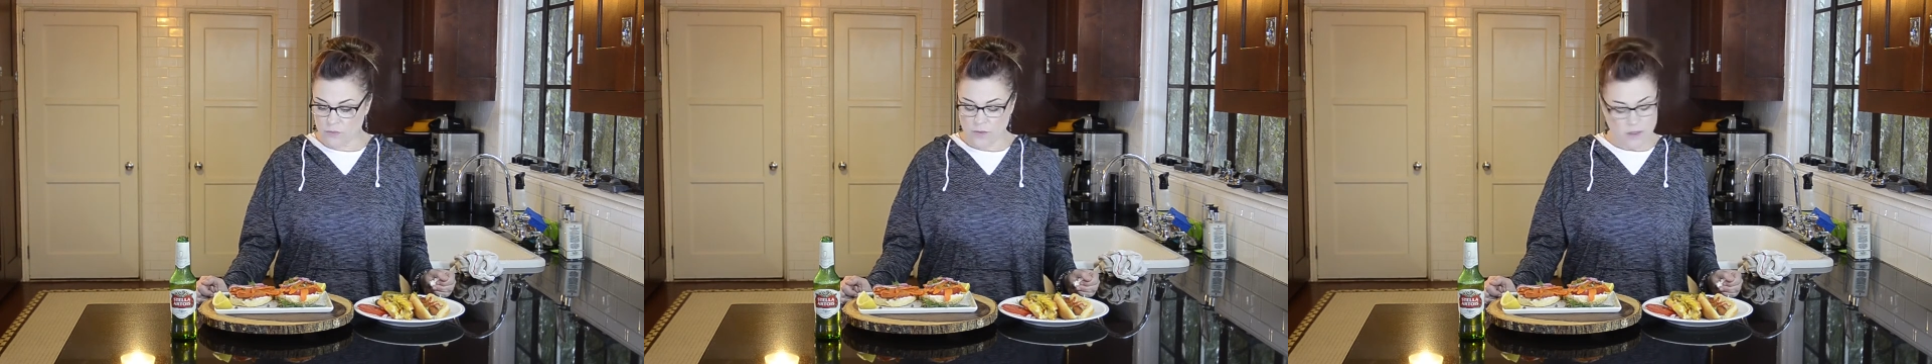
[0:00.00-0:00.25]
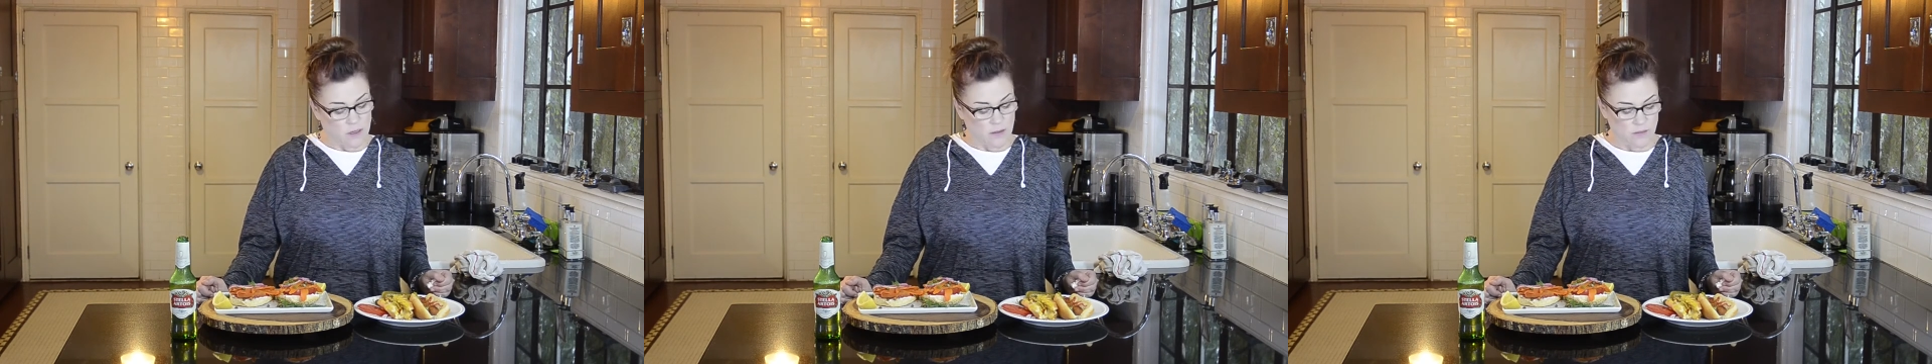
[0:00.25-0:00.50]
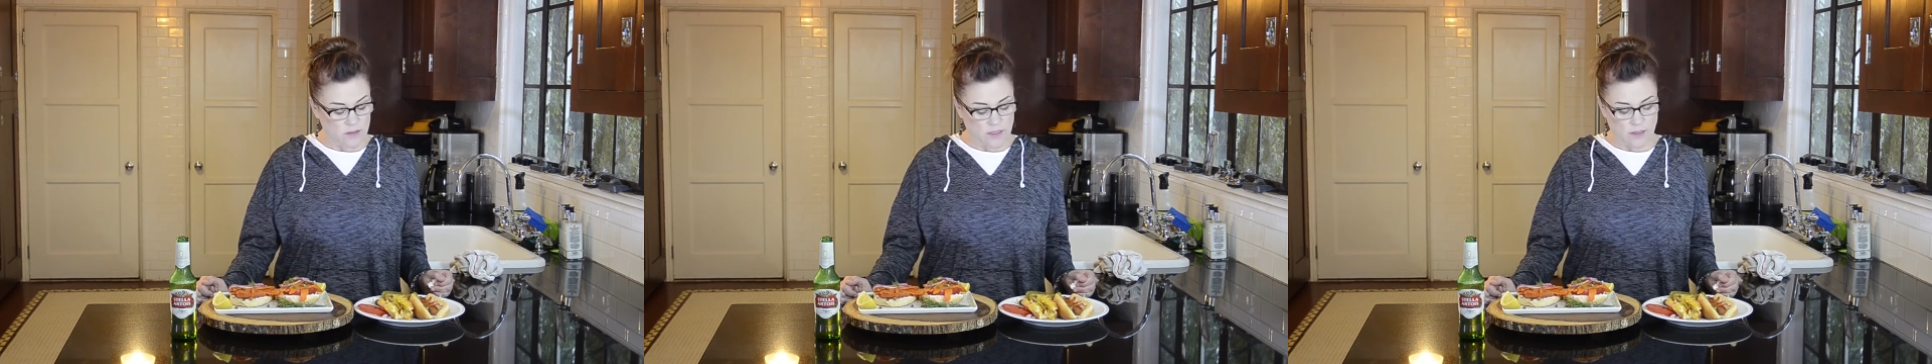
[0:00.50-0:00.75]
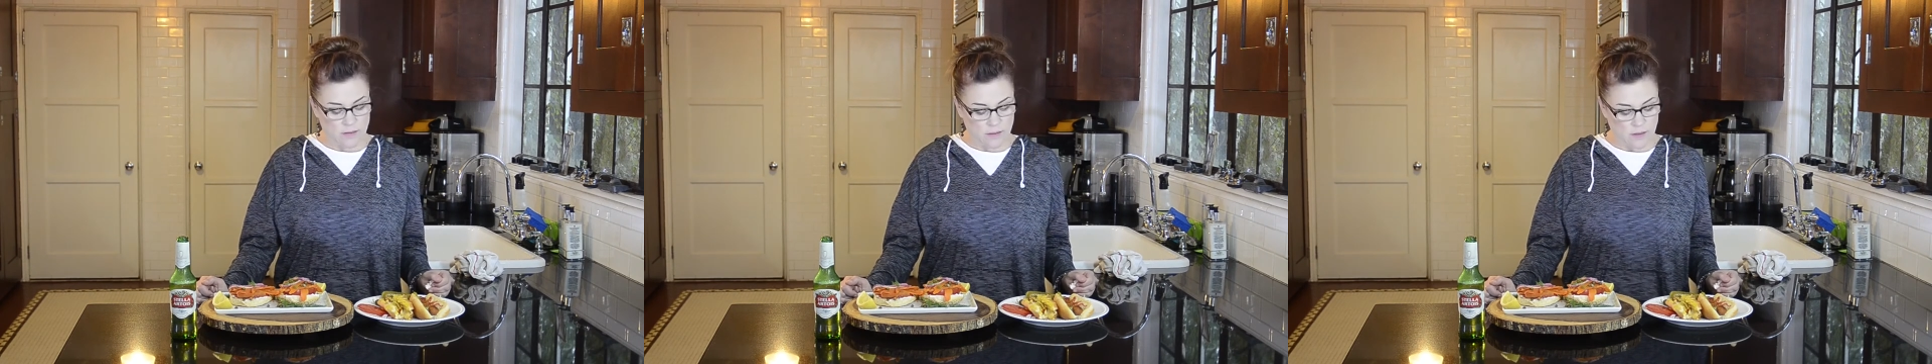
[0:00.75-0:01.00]
fun
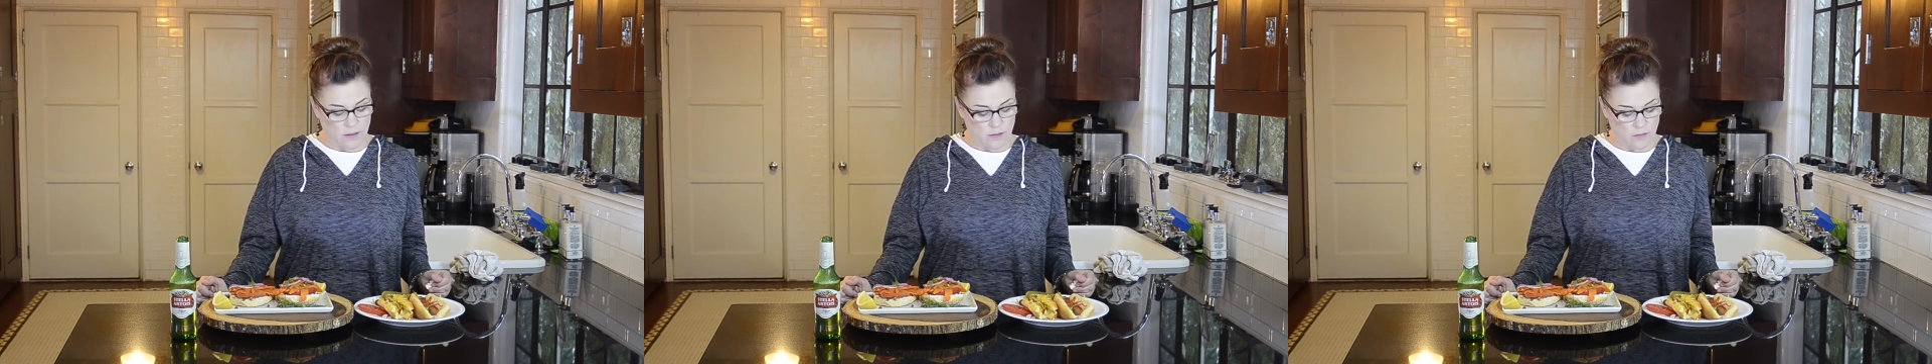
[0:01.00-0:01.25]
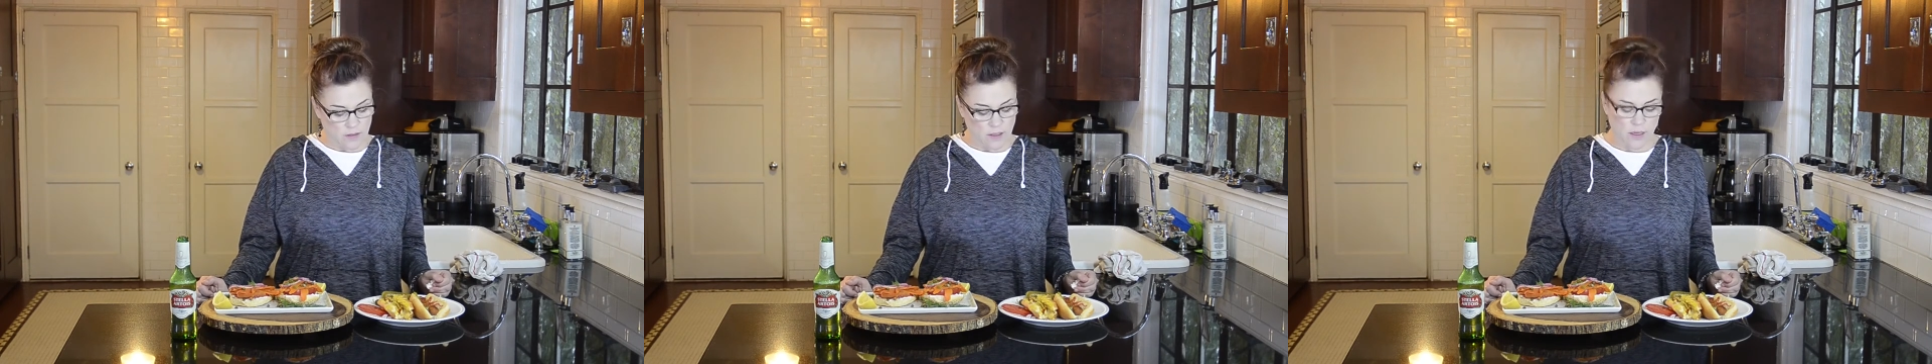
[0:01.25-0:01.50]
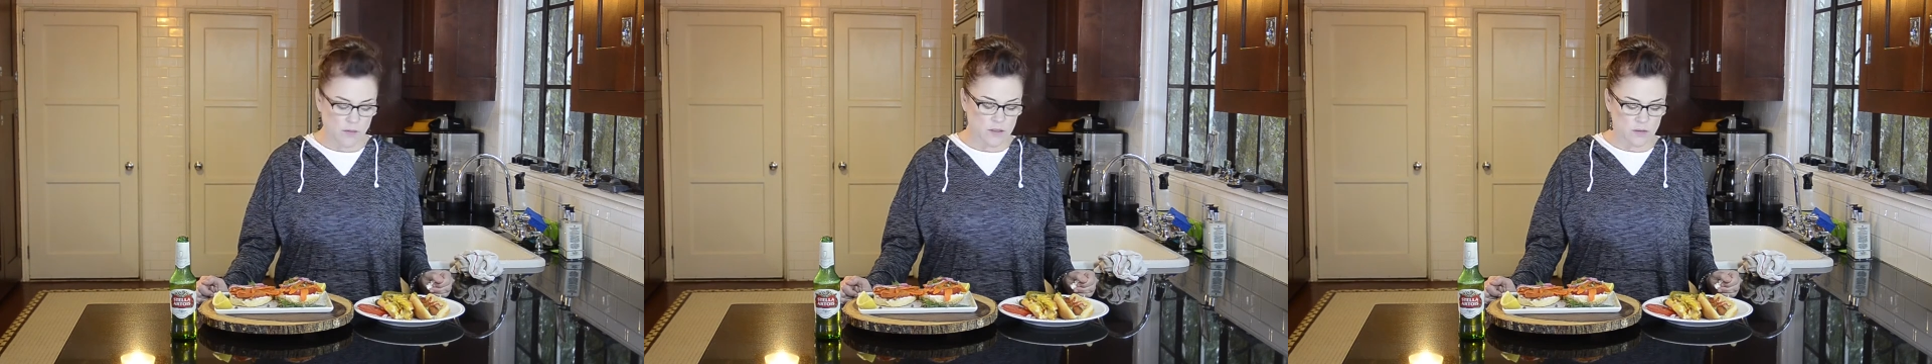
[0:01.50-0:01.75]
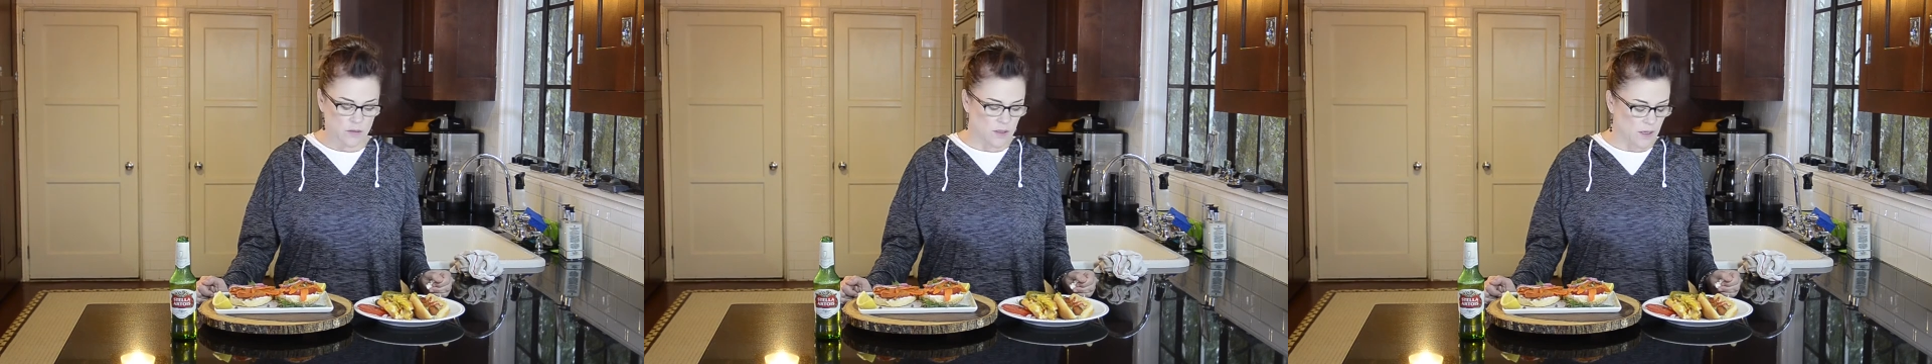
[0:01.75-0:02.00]
novelty, and I don't think I
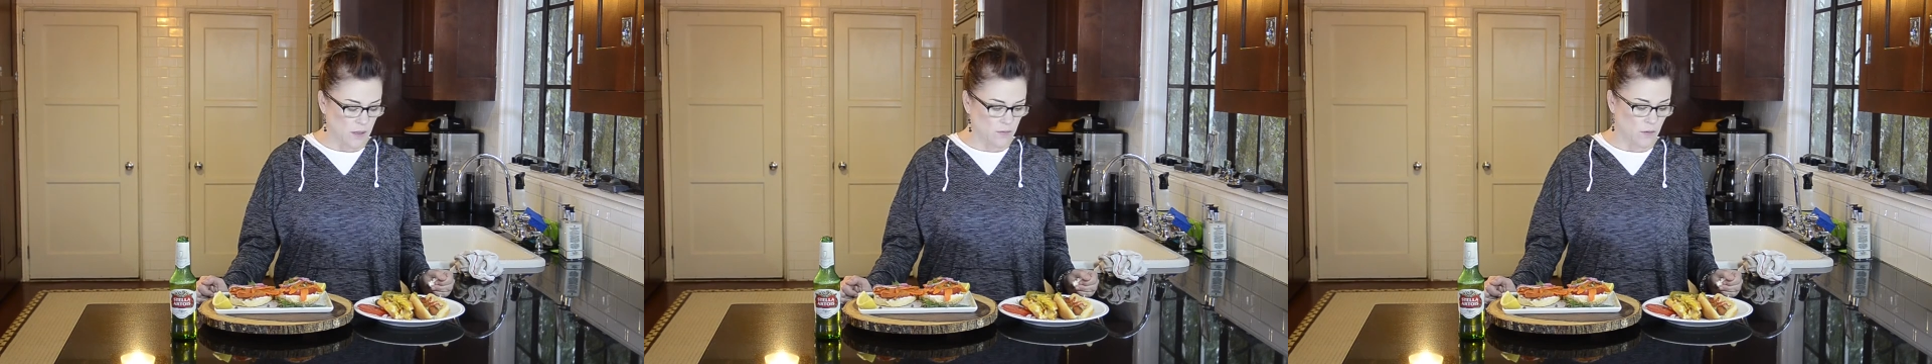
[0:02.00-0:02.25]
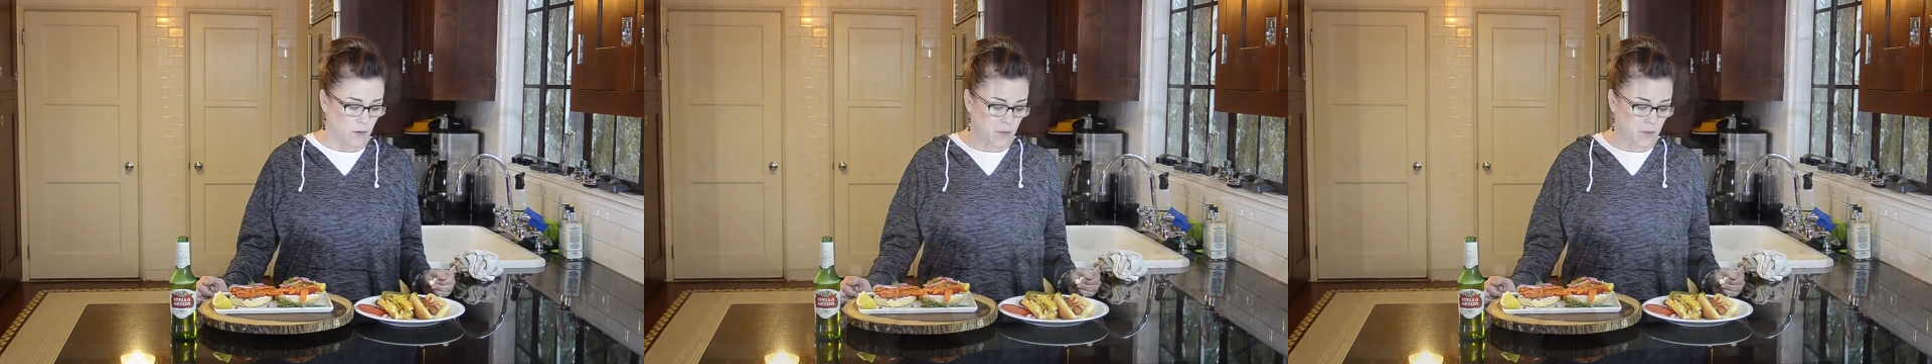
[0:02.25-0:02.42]
would do it again,